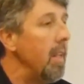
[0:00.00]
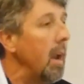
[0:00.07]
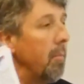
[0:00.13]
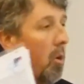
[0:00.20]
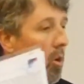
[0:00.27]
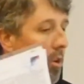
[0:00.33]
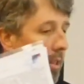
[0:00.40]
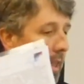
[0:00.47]
Then I'm
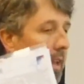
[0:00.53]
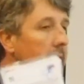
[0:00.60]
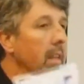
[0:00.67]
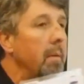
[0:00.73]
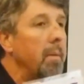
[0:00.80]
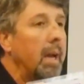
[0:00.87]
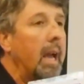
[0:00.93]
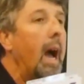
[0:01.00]
going to leave
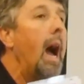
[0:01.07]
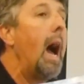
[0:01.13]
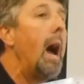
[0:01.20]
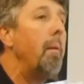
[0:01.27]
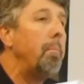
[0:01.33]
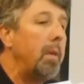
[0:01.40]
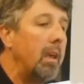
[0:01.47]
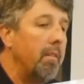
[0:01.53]
them a
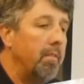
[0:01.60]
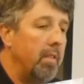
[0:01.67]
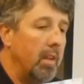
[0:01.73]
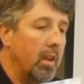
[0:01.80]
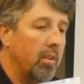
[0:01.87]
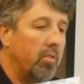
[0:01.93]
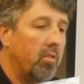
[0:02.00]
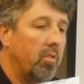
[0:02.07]
copy of
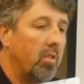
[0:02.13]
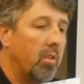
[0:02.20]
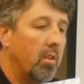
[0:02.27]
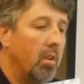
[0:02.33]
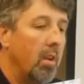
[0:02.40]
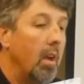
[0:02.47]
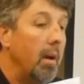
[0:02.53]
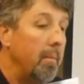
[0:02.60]
this,
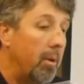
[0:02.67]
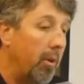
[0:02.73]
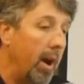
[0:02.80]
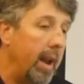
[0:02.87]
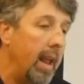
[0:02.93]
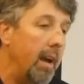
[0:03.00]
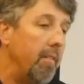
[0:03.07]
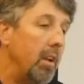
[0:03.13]

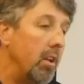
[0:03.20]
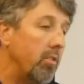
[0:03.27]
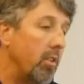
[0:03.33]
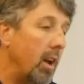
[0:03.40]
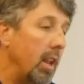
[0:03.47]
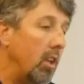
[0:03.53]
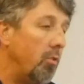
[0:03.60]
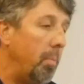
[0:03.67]
write evidence
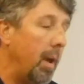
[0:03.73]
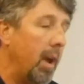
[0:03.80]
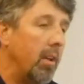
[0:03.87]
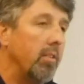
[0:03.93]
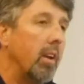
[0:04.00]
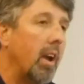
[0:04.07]
on each page.